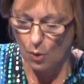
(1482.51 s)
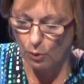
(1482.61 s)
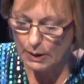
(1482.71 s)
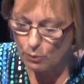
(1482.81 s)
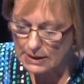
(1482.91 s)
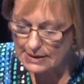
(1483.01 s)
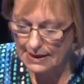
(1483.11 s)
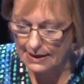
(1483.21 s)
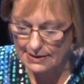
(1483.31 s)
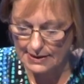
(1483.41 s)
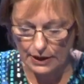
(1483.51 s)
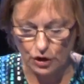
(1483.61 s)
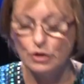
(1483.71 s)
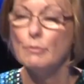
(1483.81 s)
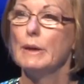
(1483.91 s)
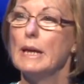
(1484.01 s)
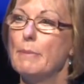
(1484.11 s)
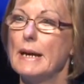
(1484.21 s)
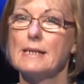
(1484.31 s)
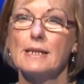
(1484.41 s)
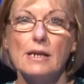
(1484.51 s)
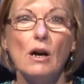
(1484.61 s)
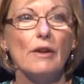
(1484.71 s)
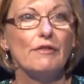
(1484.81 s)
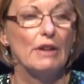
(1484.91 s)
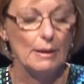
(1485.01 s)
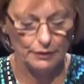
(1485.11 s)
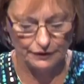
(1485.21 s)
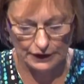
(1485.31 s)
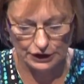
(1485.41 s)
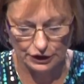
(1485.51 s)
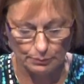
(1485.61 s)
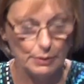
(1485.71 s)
Well, in one sense, there couldn't be a better time for our profession.